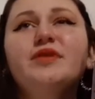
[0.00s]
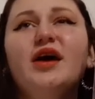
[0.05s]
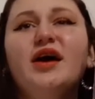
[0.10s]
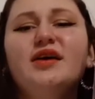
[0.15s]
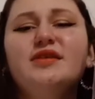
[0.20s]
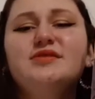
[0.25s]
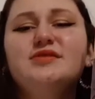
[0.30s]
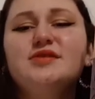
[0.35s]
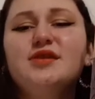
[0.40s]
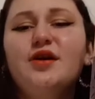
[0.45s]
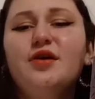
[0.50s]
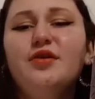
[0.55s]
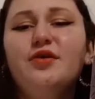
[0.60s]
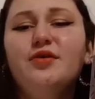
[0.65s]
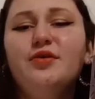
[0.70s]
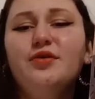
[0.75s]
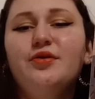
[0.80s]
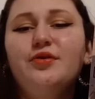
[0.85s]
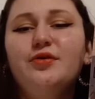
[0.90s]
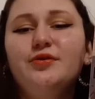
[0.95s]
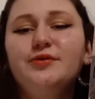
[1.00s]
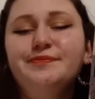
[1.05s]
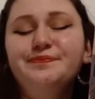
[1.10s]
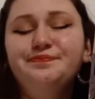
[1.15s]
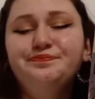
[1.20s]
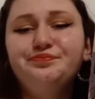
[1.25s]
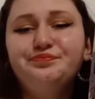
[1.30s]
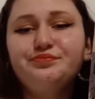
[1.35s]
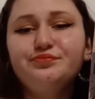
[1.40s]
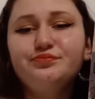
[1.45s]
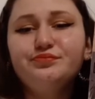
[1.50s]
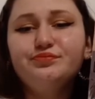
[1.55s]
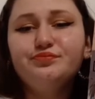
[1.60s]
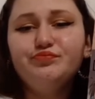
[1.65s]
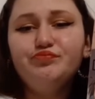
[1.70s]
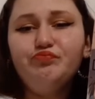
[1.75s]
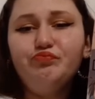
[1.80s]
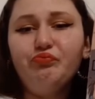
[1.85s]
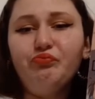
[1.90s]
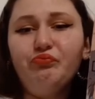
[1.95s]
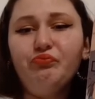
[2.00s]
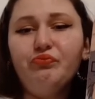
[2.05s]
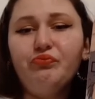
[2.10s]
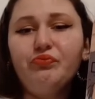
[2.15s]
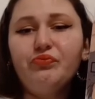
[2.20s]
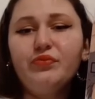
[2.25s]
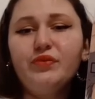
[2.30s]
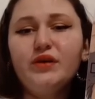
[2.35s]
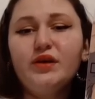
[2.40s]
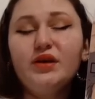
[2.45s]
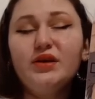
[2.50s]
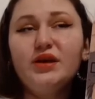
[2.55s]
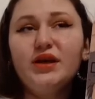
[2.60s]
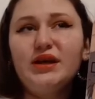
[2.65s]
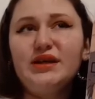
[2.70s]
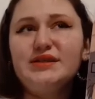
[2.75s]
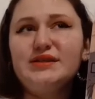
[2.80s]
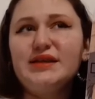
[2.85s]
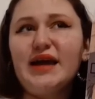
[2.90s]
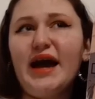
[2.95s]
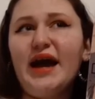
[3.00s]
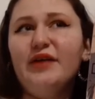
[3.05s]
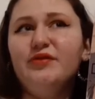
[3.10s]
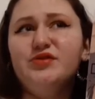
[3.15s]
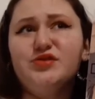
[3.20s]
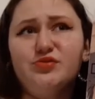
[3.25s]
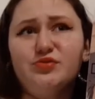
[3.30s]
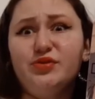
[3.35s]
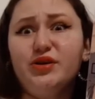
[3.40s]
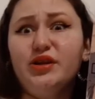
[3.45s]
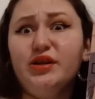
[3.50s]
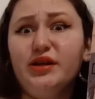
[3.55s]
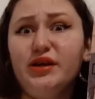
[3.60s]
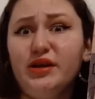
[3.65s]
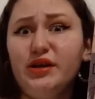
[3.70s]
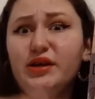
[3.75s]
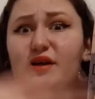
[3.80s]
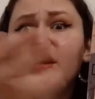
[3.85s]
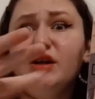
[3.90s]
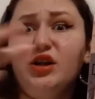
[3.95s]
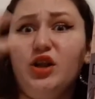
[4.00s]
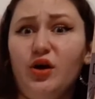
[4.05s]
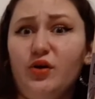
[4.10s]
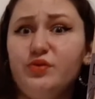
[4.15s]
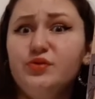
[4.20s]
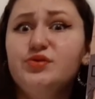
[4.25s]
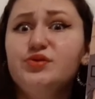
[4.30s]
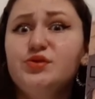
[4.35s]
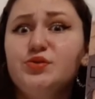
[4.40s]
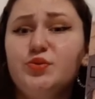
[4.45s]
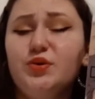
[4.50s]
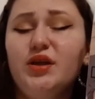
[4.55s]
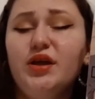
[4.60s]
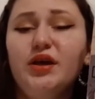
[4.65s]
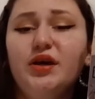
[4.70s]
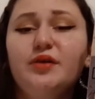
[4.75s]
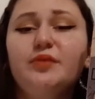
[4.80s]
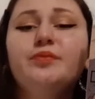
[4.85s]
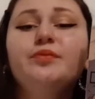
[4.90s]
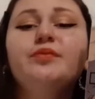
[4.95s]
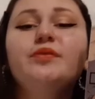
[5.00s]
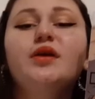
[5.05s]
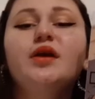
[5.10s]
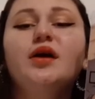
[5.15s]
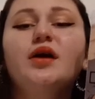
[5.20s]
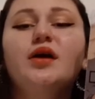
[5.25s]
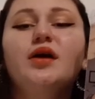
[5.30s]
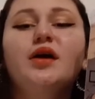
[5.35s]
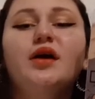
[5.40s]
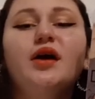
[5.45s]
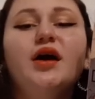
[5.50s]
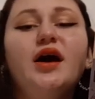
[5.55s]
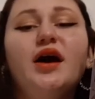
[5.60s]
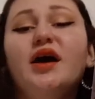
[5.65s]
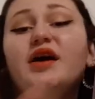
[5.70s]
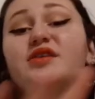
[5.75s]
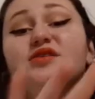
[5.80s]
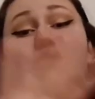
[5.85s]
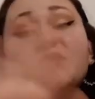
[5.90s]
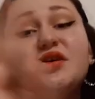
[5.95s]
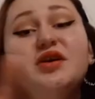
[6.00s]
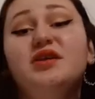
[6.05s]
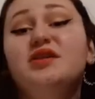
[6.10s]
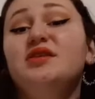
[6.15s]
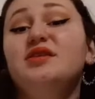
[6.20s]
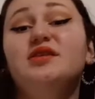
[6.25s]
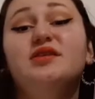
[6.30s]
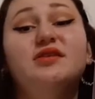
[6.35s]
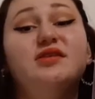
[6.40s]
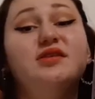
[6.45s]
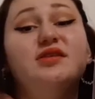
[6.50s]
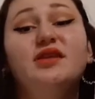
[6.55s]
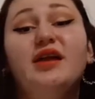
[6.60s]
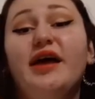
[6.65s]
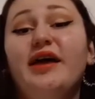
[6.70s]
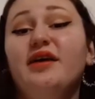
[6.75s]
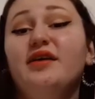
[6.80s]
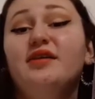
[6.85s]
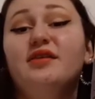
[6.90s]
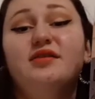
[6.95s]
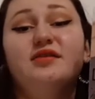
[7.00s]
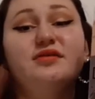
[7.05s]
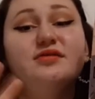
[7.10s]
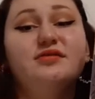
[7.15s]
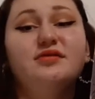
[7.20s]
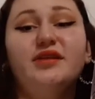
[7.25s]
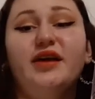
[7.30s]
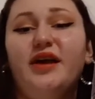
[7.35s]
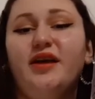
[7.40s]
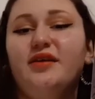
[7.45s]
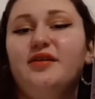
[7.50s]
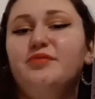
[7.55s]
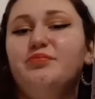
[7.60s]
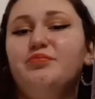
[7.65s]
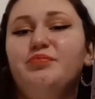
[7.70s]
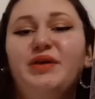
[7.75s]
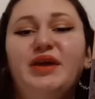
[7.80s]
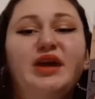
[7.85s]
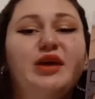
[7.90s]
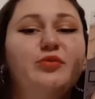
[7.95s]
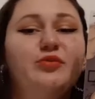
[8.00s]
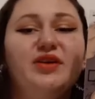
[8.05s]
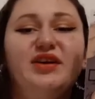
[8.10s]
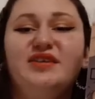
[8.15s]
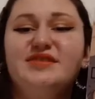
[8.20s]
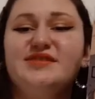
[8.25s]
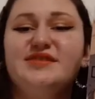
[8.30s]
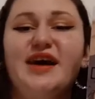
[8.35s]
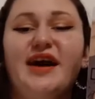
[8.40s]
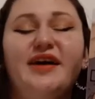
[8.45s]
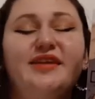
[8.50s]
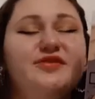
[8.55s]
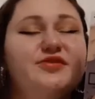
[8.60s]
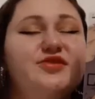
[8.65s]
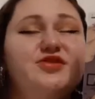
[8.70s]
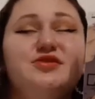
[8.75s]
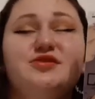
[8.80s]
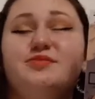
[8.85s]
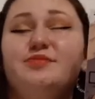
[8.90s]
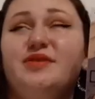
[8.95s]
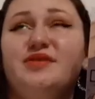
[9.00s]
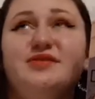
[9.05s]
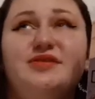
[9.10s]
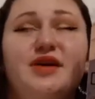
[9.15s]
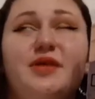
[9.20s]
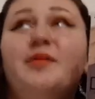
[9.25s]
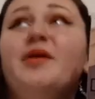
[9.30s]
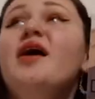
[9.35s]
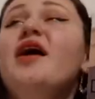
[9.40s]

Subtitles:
And so his dad was really close with him, so he didn't like being with his dad, which is messed up.